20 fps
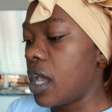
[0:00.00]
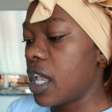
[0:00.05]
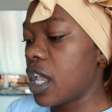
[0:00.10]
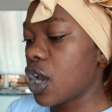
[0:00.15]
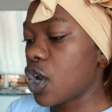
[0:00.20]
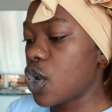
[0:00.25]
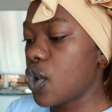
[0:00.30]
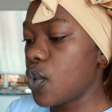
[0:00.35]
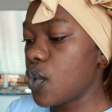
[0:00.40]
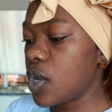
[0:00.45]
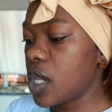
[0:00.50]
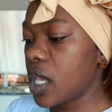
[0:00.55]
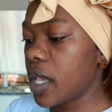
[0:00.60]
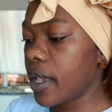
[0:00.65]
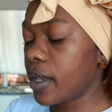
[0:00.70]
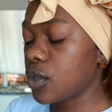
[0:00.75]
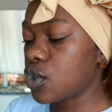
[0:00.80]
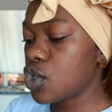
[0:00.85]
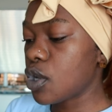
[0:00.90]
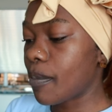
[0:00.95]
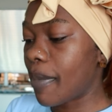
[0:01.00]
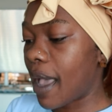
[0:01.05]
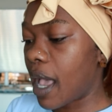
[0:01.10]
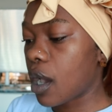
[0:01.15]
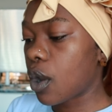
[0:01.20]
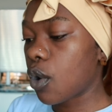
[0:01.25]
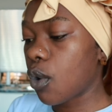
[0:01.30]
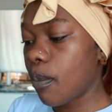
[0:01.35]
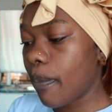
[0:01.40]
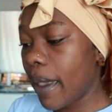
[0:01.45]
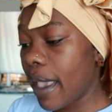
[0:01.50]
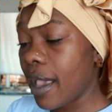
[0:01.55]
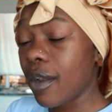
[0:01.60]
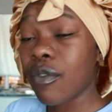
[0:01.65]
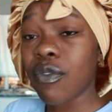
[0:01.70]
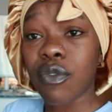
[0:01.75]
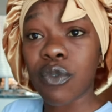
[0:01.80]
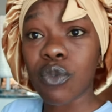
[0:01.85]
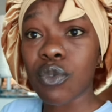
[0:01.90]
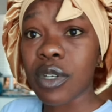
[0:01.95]
including tobacco,
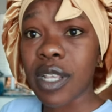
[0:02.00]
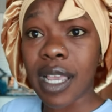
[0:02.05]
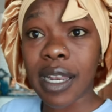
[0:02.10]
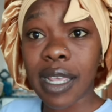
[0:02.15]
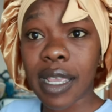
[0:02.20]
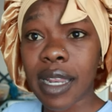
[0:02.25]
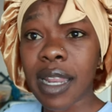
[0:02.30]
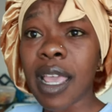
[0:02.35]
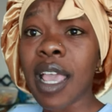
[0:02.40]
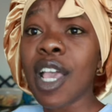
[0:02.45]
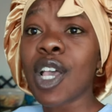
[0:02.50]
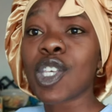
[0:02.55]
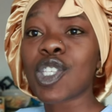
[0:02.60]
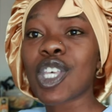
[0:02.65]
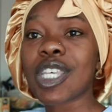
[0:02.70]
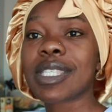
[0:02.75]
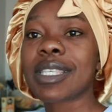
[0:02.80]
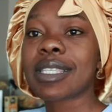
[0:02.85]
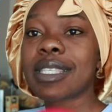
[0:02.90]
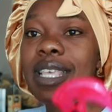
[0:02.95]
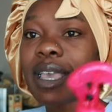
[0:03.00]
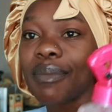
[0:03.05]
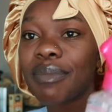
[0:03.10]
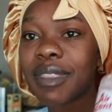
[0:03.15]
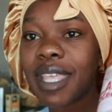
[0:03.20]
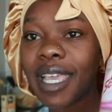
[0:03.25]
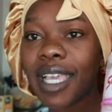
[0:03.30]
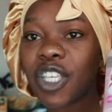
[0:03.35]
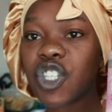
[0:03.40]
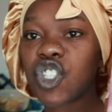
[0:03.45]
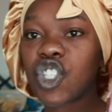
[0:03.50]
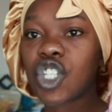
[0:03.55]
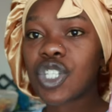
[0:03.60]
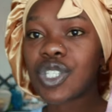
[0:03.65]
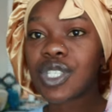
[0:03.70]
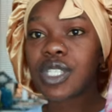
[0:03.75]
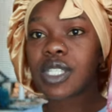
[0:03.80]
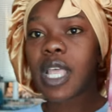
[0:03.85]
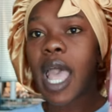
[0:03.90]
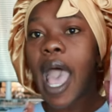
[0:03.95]
pet food, yada, yada. So it's the same thing. It's
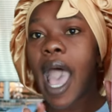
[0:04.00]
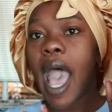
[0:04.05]
just